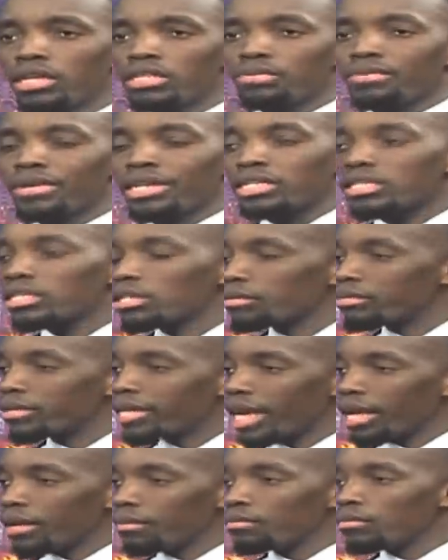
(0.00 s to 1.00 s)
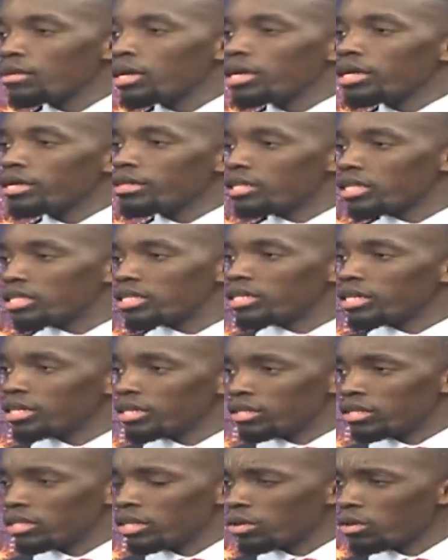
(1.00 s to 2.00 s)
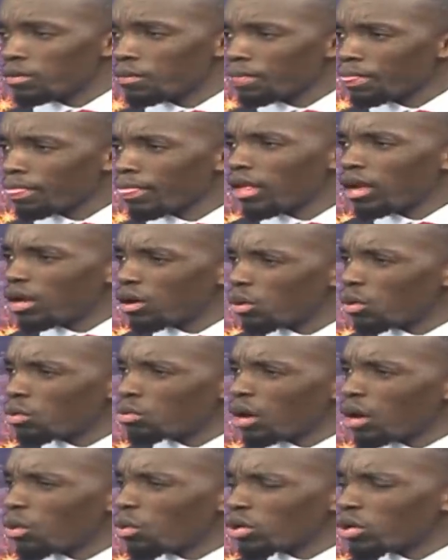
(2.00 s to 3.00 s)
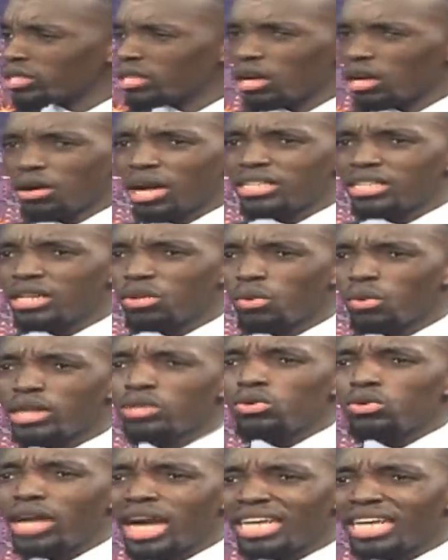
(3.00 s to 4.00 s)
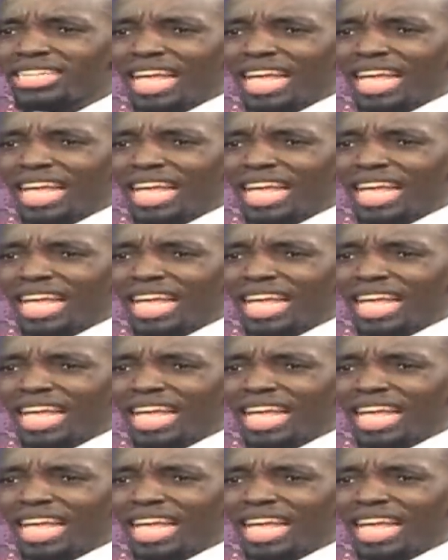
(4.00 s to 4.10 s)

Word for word: spend some time in the States, ndio? Were you guys